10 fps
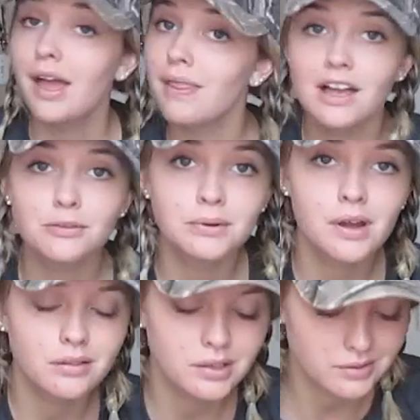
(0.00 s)
And last but
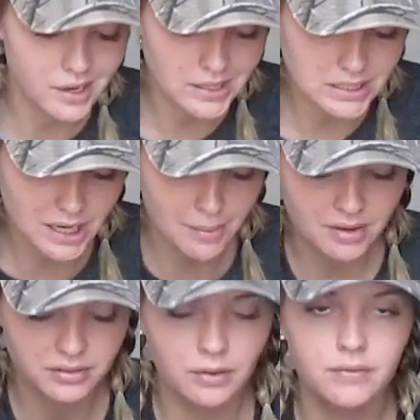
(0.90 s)
not least, I just got
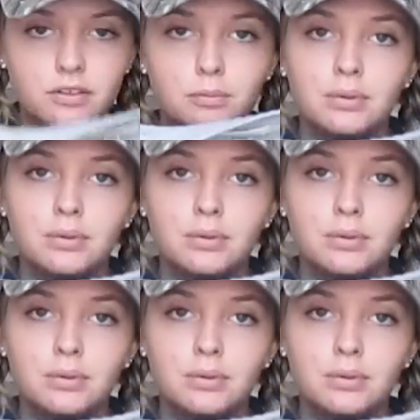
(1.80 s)
myself this